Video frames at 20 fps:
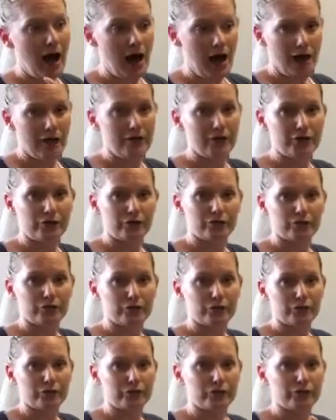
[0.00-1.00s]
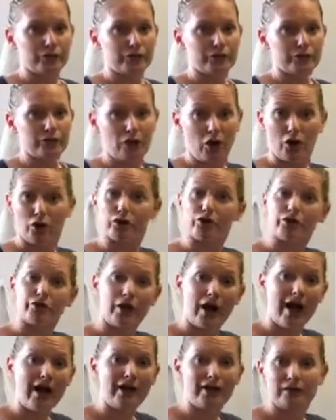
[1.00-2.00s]
Are those rules on
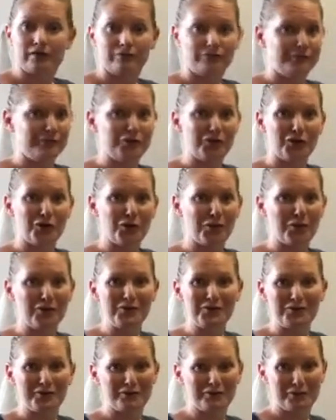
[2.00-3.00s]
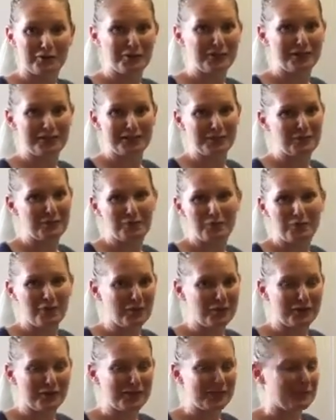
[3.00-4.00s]
track, normal, predictable,
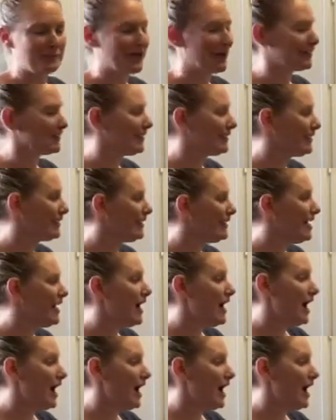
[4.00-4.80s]
what we're expecting?